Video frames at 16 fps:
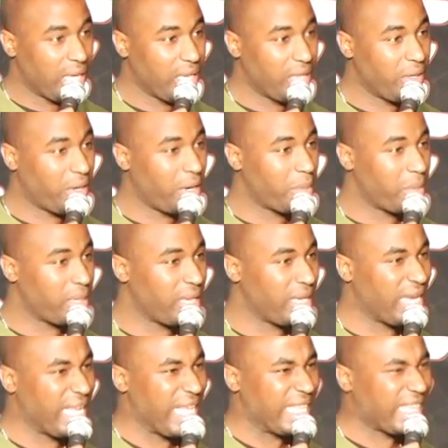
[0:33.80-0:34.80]
You know what I
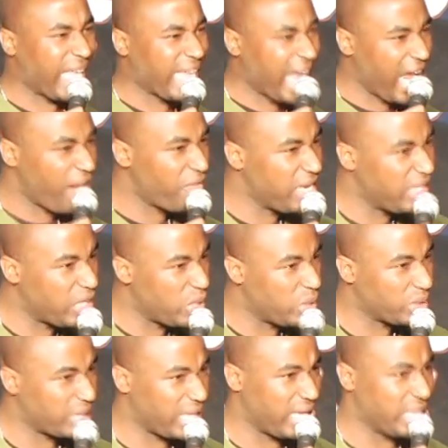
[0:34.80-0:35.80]
mean? Like every little
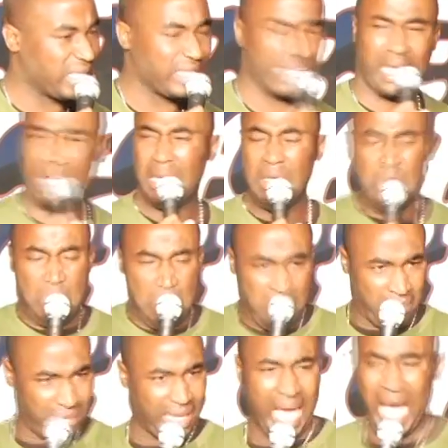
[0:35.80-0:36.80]
thing. She's like,
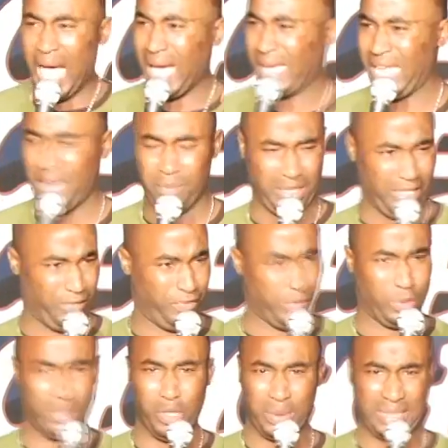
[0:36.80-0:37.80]
I can't believe you
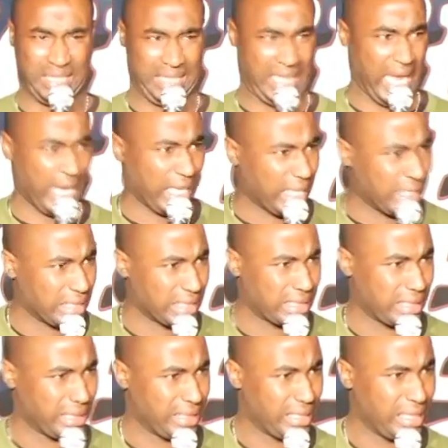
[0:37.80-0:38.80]
don't know what today is.